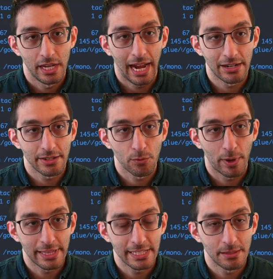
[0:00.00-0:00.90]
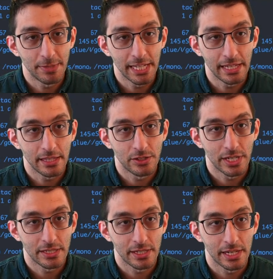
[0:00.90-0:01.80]
I don't even want these to be in the
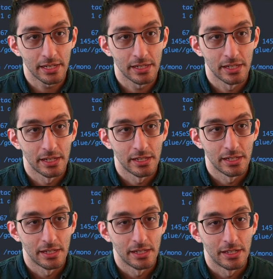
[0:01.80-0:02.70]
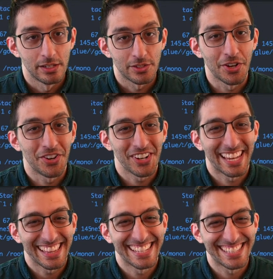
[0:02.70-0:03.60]
JSON data. So okay,
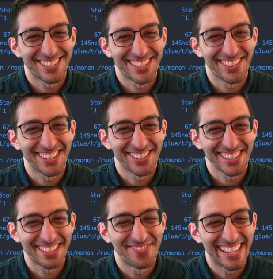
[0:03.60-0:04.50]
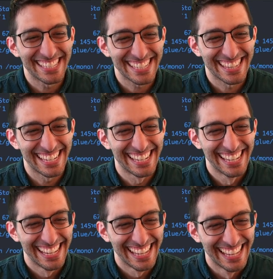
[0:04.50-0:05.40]
let's do something really basic then.
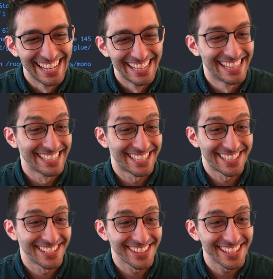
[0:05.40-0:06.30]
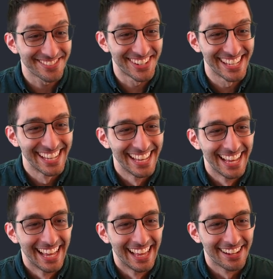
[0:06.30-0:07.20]
Let's just delete them.
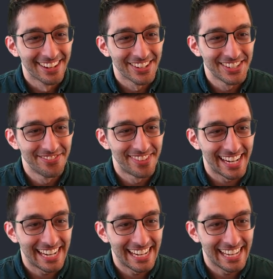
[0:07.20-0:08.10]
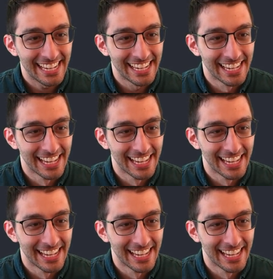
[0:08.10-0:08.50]
Goodbye.